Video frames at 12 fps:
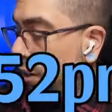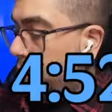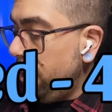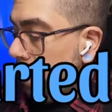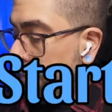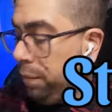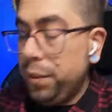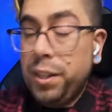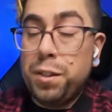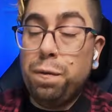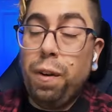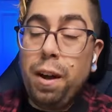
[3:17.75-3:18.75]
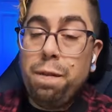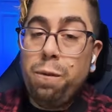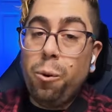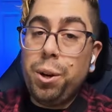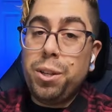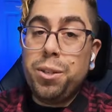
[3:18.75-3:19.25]
Alright, it's
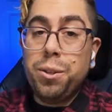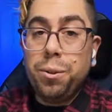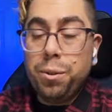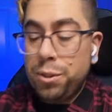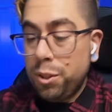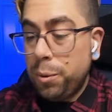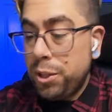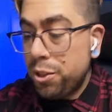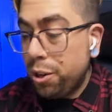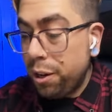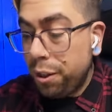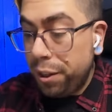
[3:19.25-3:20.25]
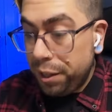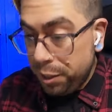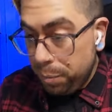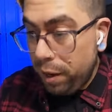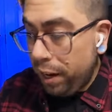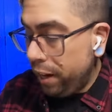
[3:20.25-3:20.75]
5:42, so we started
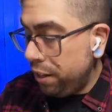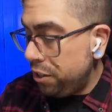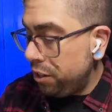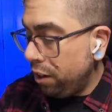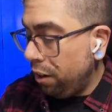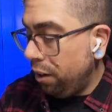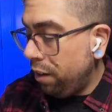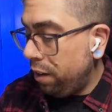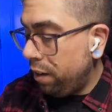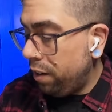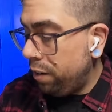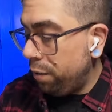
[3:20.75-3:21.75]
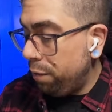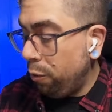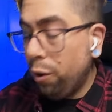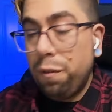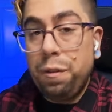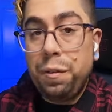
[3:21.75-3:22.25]
this page on
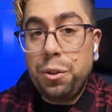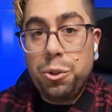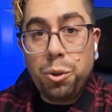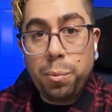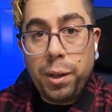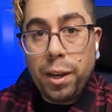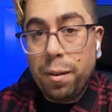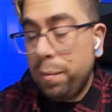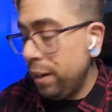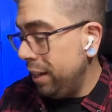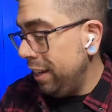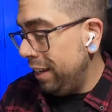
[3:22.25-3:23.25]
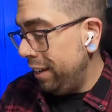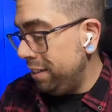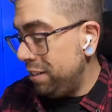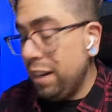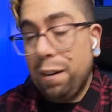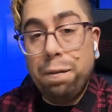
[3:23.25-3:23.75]
4:52 p.m.
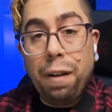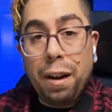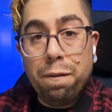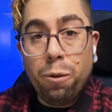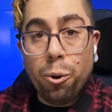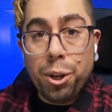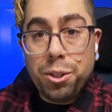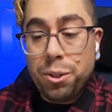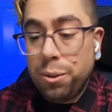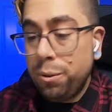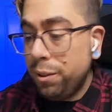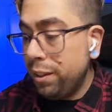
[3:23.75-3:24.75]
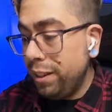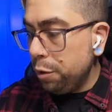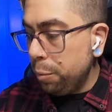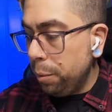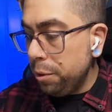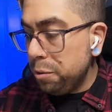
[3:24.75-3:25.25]
It's now 5:42.
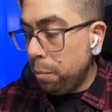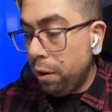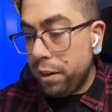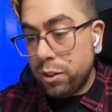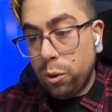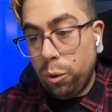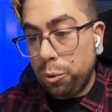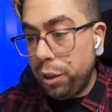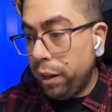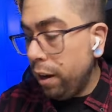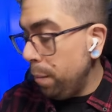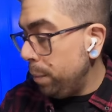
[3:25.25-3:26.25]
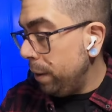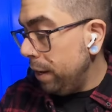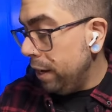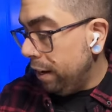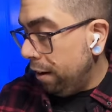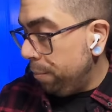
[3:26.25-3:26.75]
For the most part, it's holding up.
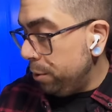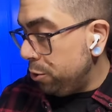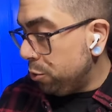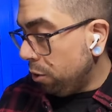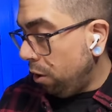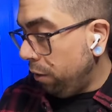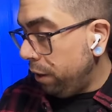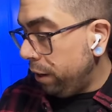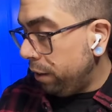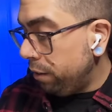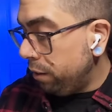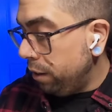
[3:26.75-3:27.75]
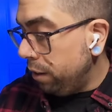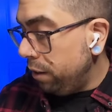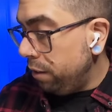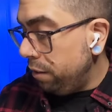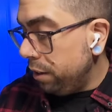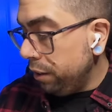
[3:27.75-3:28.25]
I've been drawing
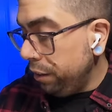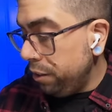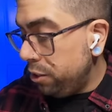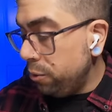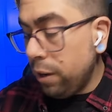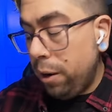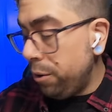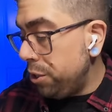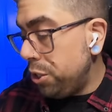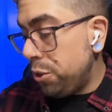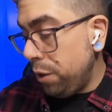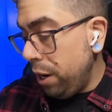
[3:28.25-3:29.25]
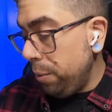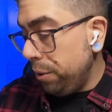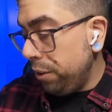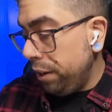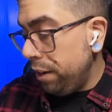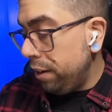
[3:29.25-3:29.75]
nearly 2 hours straight
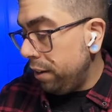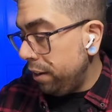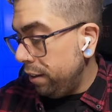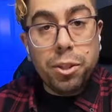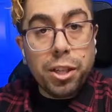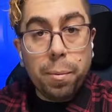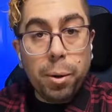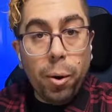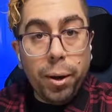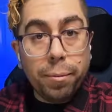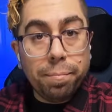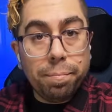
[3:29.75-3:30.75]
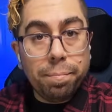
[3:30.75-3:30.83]
with it. Let's keep going.